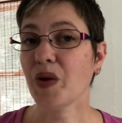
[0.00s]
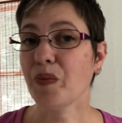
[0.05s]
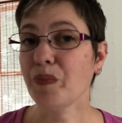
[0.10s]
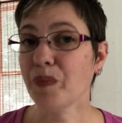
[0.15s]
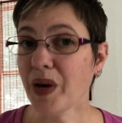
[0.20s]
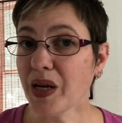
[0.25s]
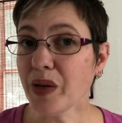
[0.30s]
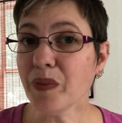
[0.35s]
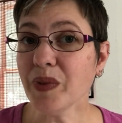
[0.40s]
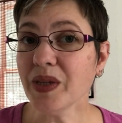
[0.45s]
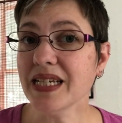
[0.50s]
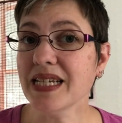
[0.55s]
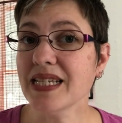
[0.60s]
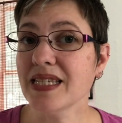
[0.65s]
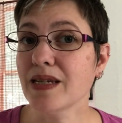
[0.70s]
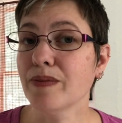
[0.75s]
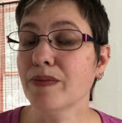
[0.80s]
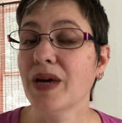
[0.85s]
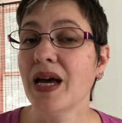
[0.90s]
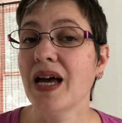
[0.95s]

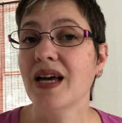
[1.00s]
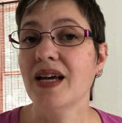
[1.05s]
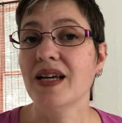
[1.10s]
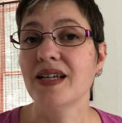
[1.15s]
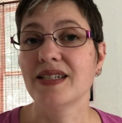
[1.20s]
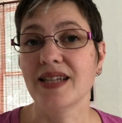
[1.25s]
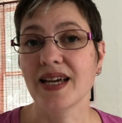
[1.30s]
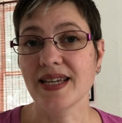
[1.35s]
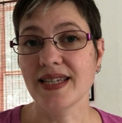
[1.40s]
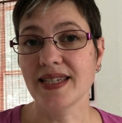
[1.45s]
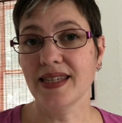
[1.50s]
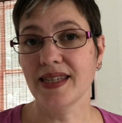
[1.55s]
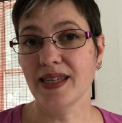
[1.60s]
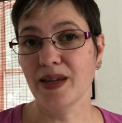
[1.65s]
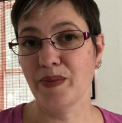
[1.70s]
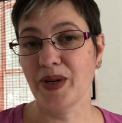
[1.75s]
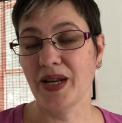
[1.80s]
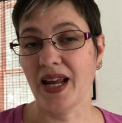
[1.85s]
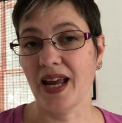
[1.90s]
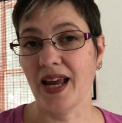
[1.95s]
Minimalism does
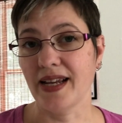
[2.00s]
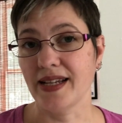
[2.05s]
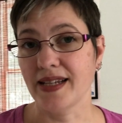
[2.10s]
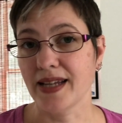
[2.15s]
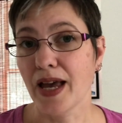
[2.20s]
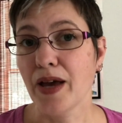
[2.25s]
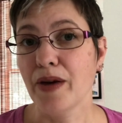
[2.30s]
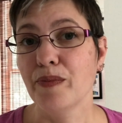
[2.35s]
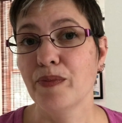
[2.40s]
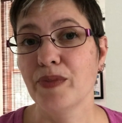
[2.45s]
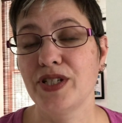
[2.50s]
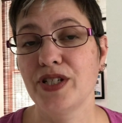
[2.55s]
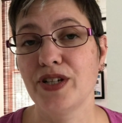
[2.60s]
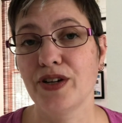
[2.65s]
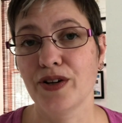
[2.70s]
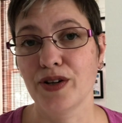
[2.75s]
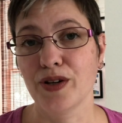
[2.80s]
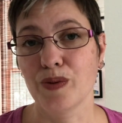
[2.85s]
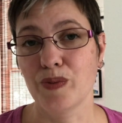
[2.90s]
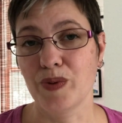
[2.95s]
eliminate
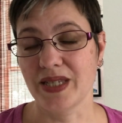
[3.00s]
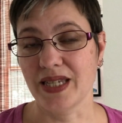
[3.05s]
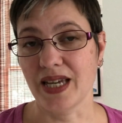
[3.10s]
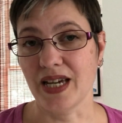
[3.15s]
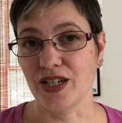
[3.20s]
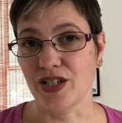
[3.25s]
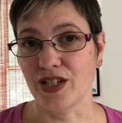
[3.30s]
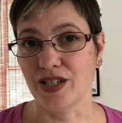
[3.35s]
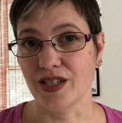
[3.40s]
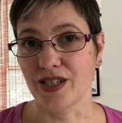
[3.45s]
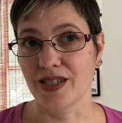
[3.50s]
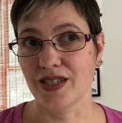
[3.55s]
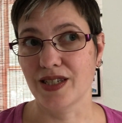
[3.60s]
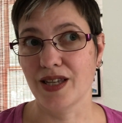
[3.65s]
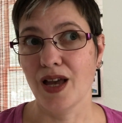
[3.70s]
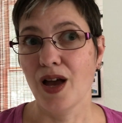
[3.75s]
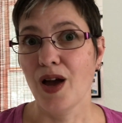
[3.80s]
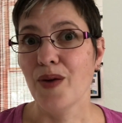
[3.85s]
material possessions,